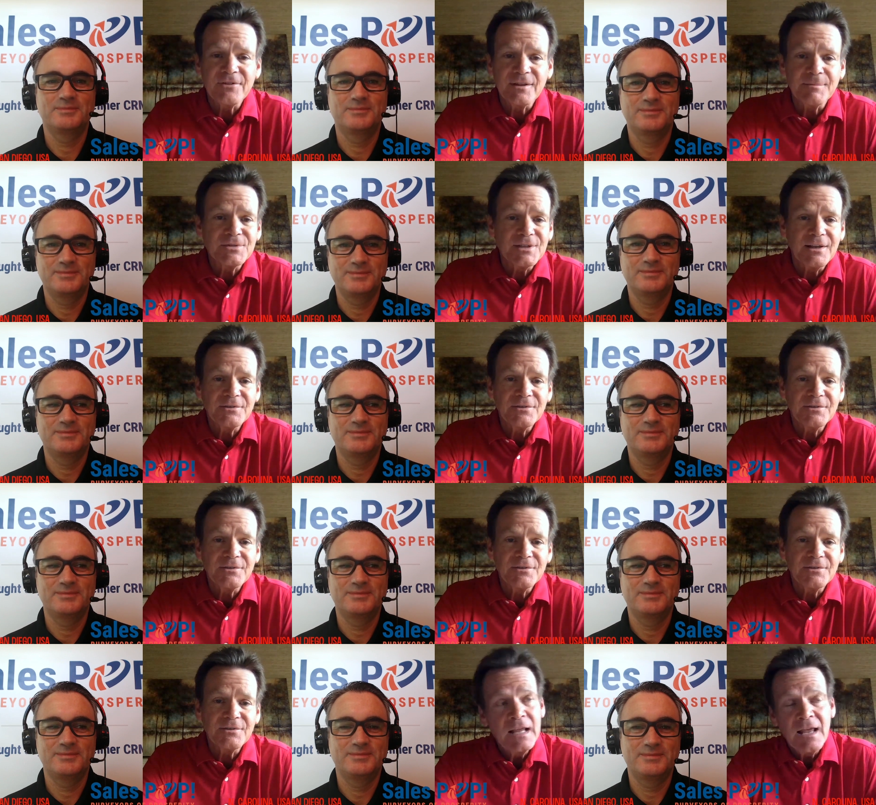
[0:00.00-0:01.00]
Speaker 1: for themselves. And
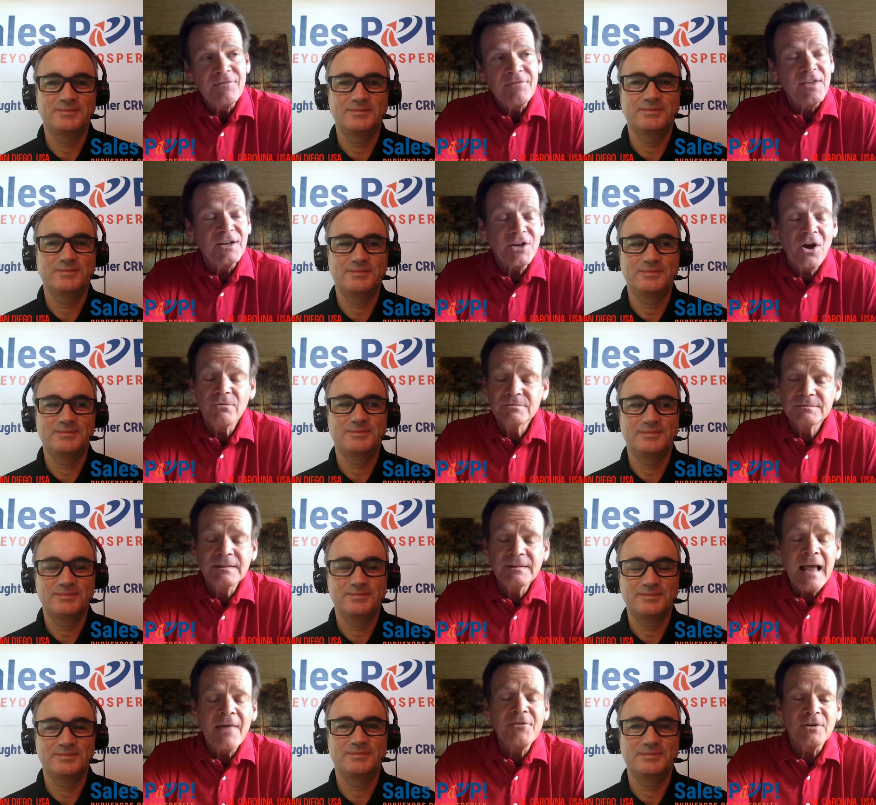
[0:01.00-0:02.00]
if they don't,
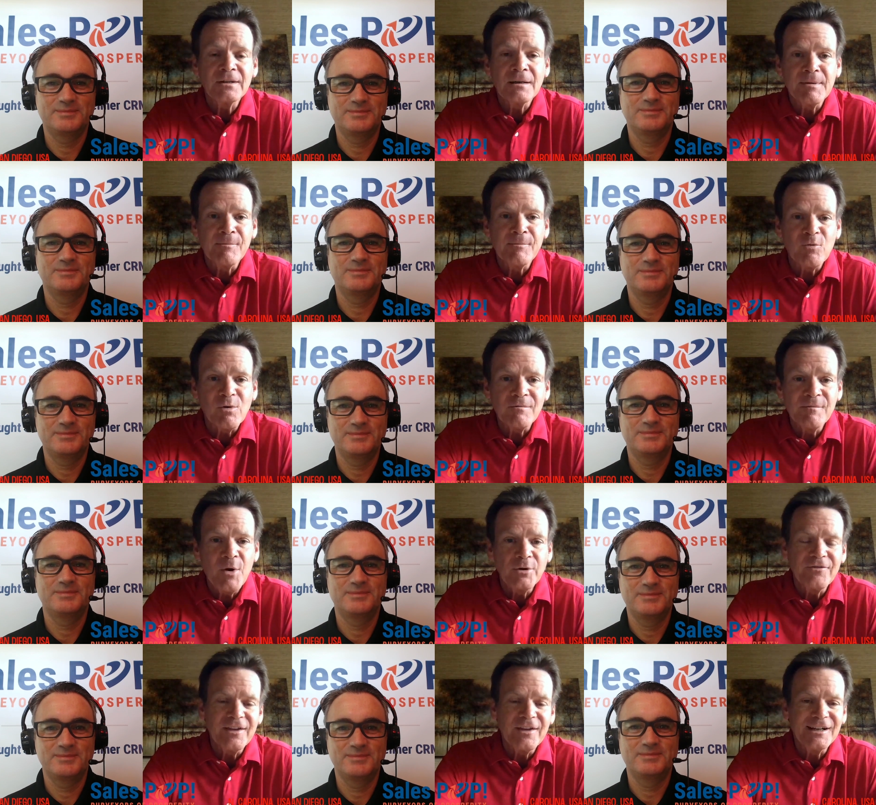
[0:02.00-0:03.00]
now they're a little bit more
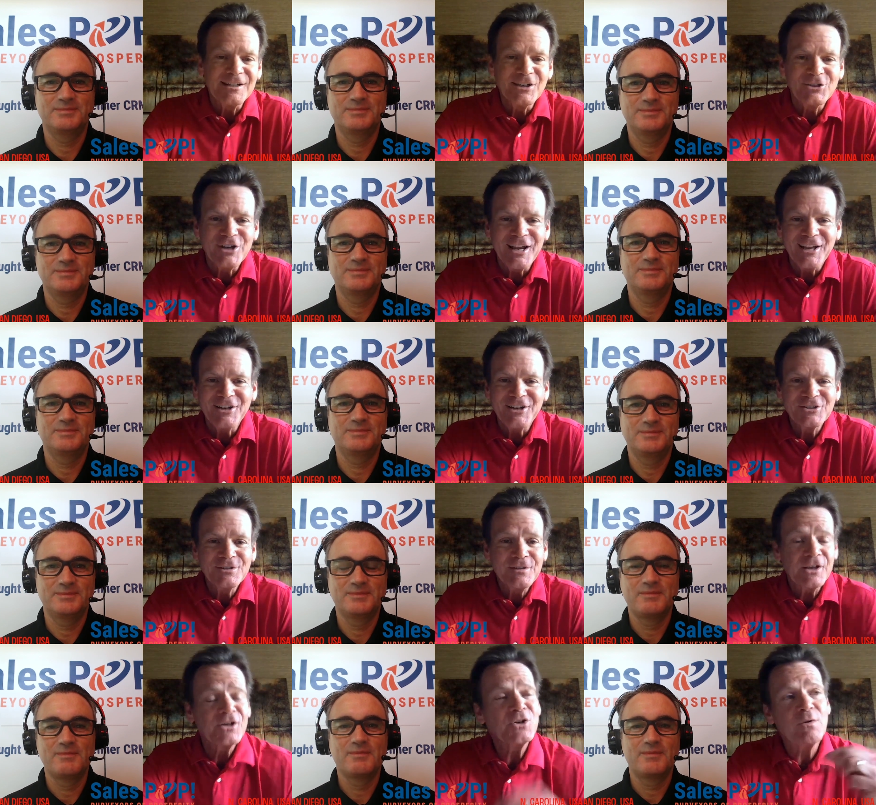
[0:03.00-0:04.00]
motivated to change.
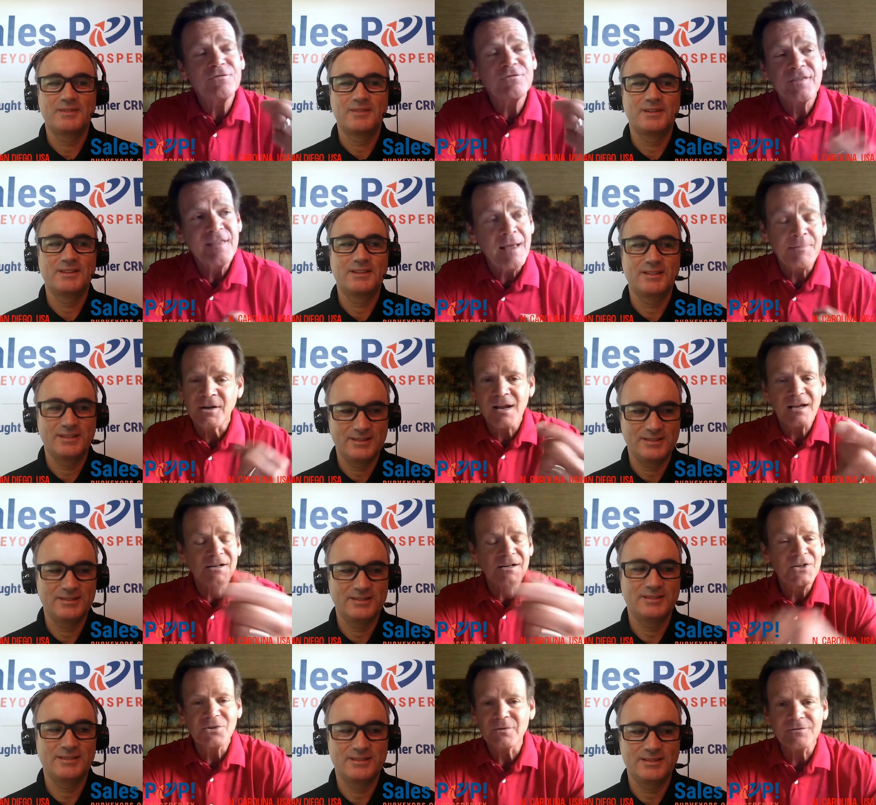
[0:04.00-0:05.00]
They're going to do it for them. They're not going
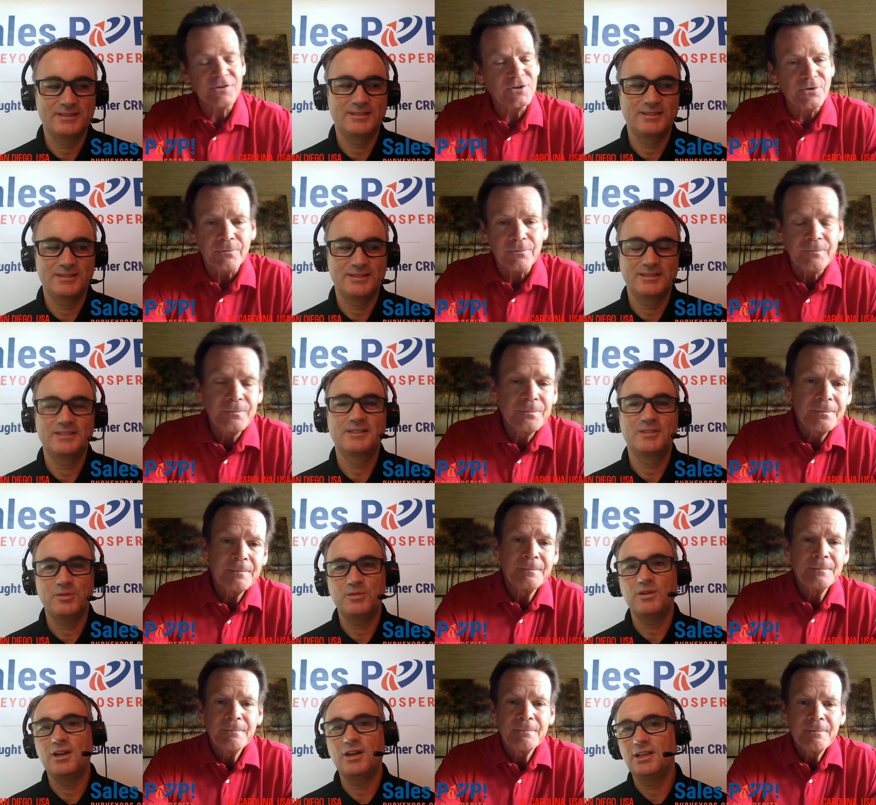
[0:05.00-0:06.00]
to do it for you.
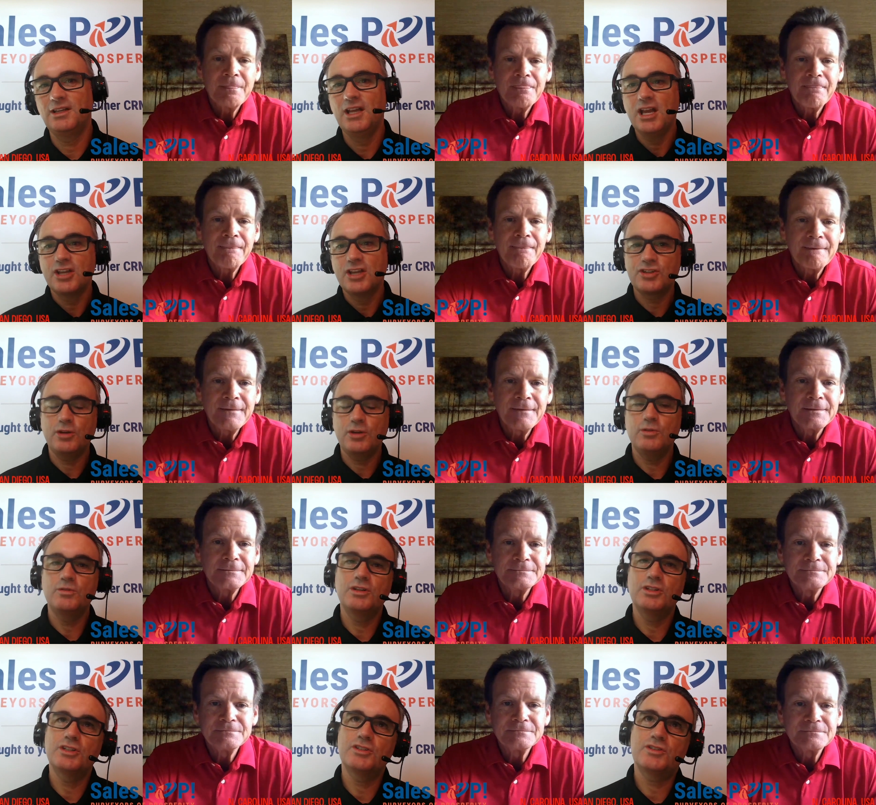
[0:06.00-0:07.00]
Speaker 2: Right.
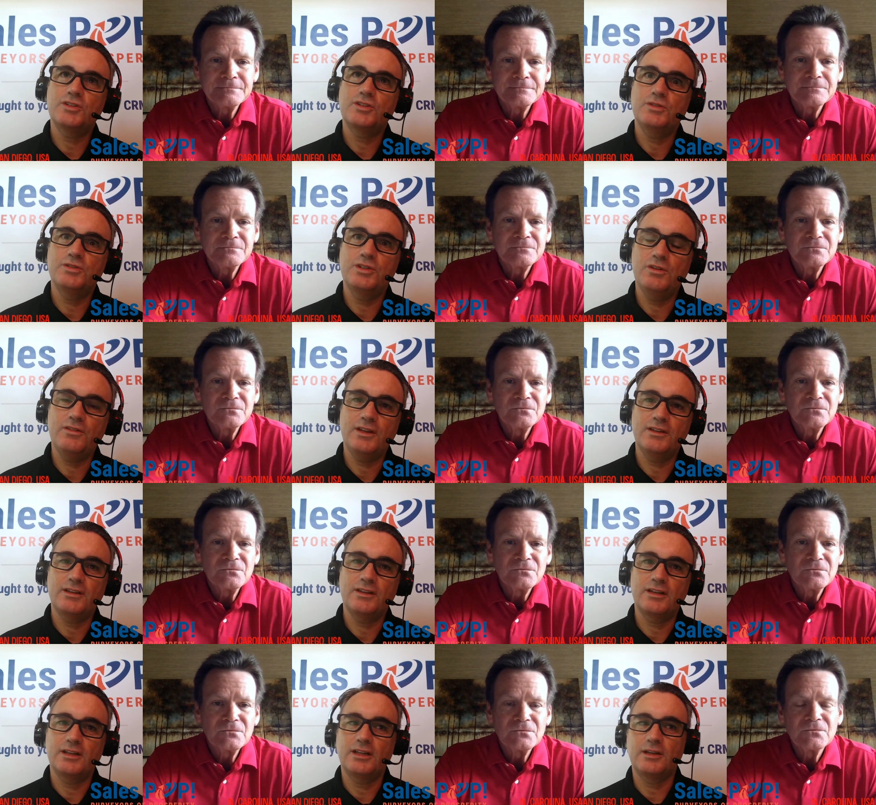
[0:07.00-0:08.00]
So, so do you think
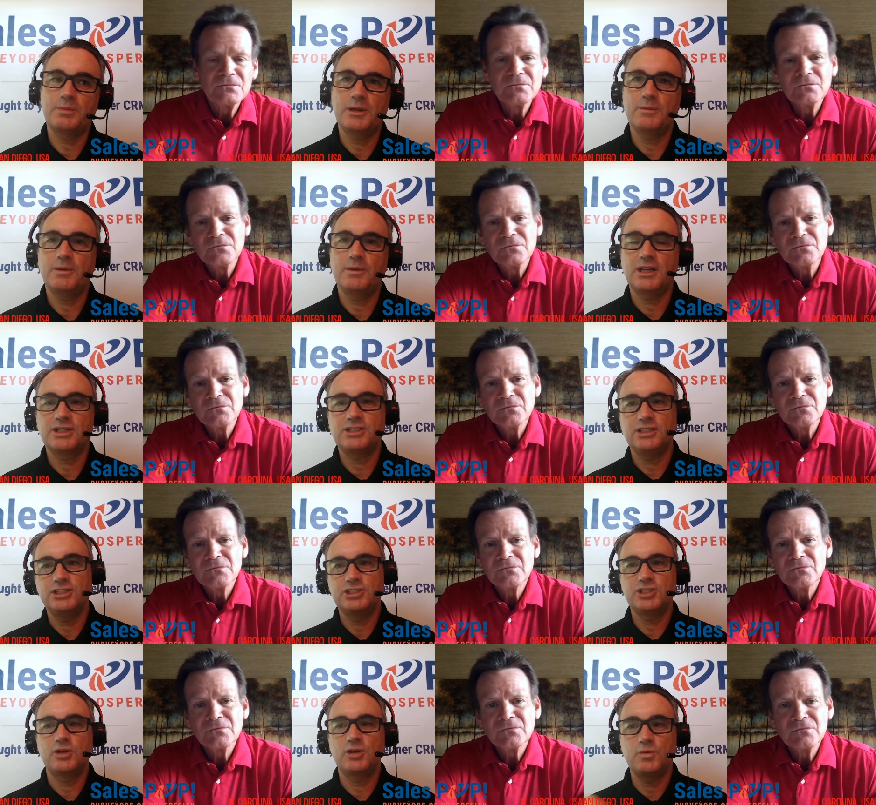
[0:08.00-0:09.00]
that a lot of people actually
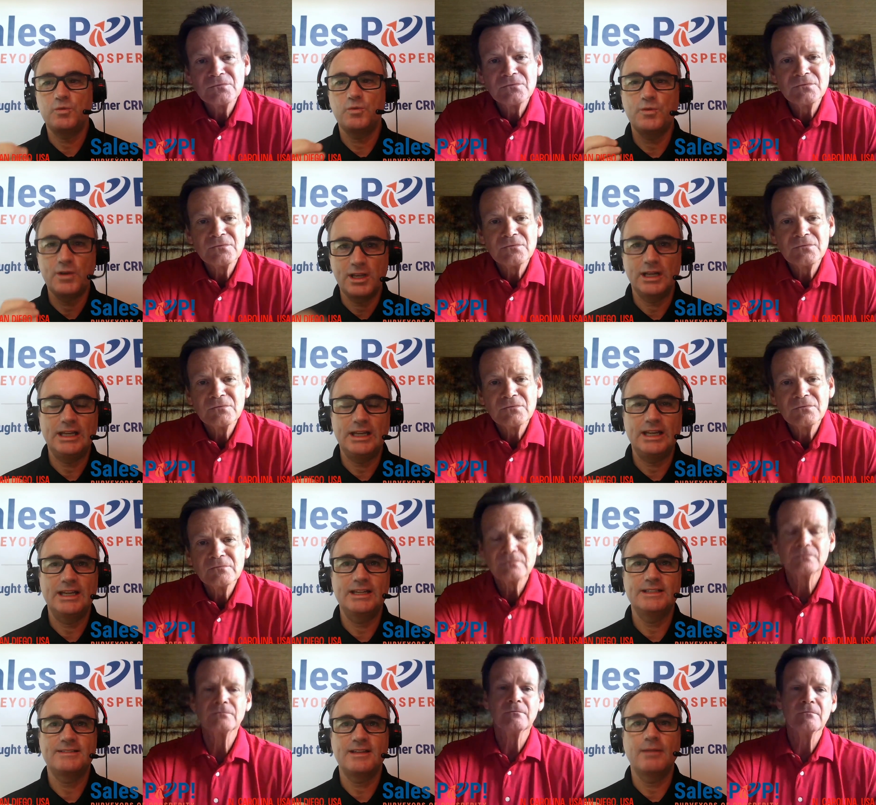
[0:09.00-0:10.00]
don't
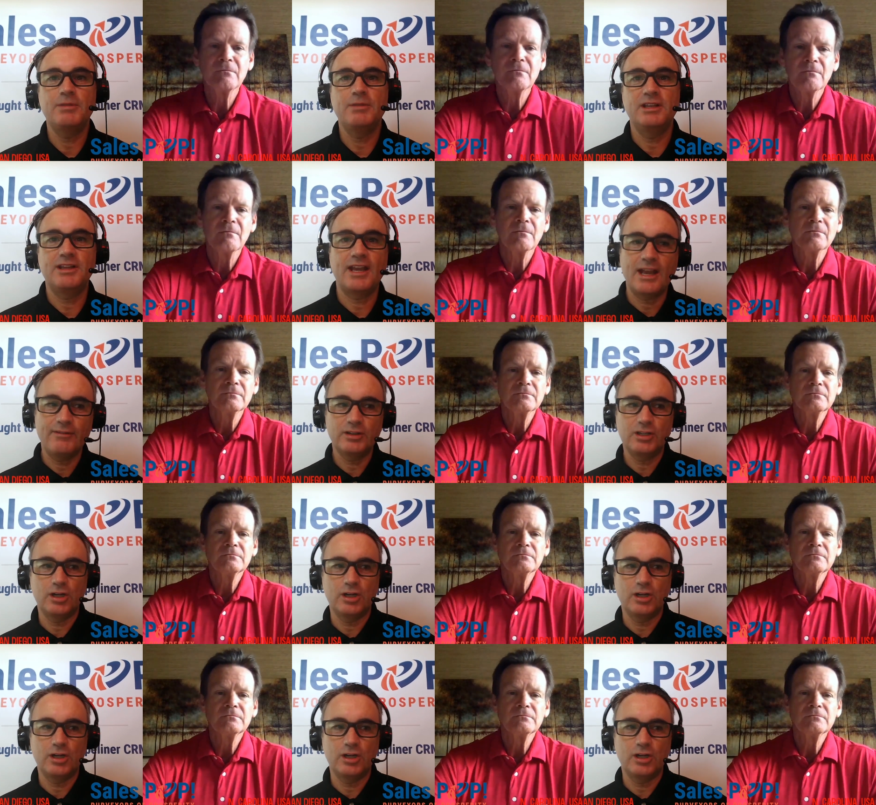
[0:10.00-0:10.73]
realize? I mean, they have a